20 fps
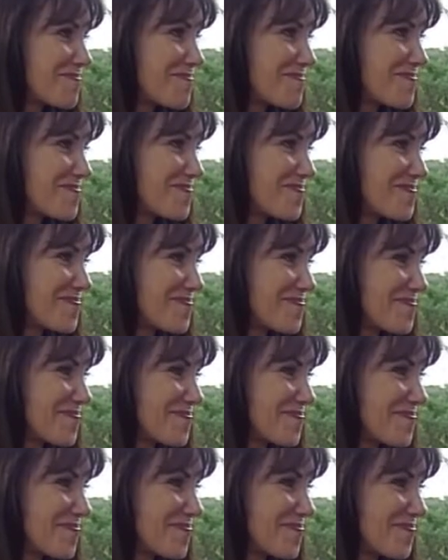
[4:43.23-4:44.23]

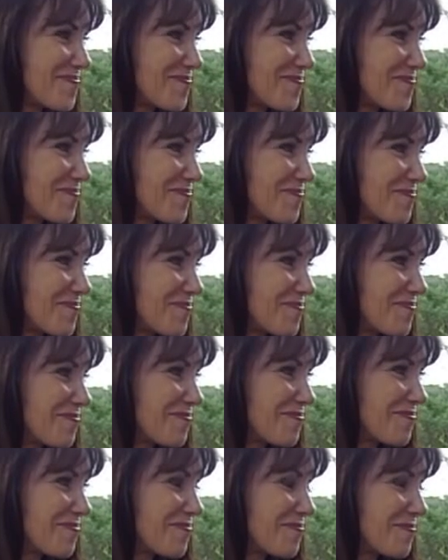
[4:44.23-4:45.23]

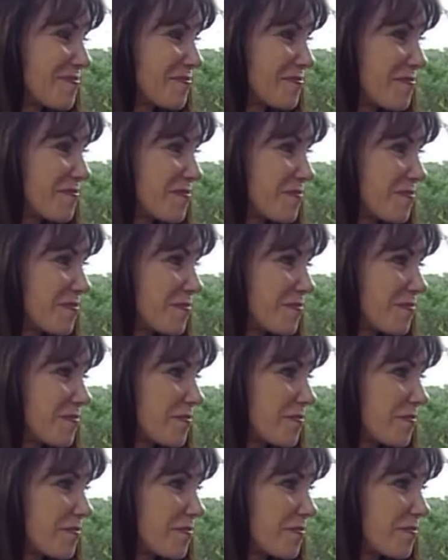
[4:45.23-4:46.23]

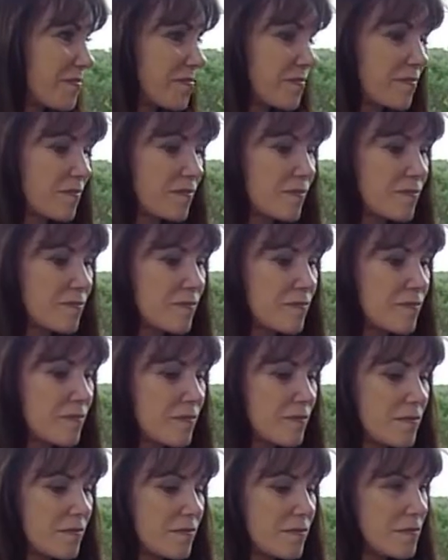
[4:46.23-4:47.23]

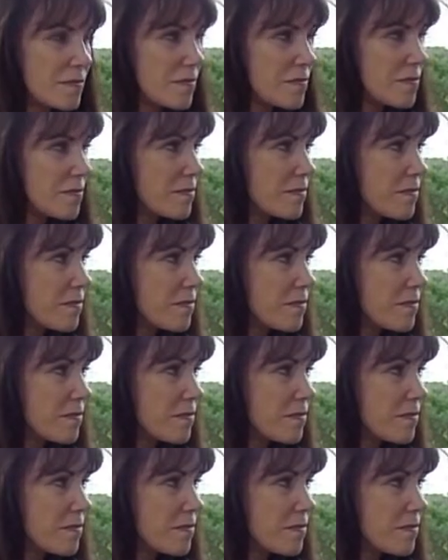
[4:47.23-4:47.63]
The person shown says nothing.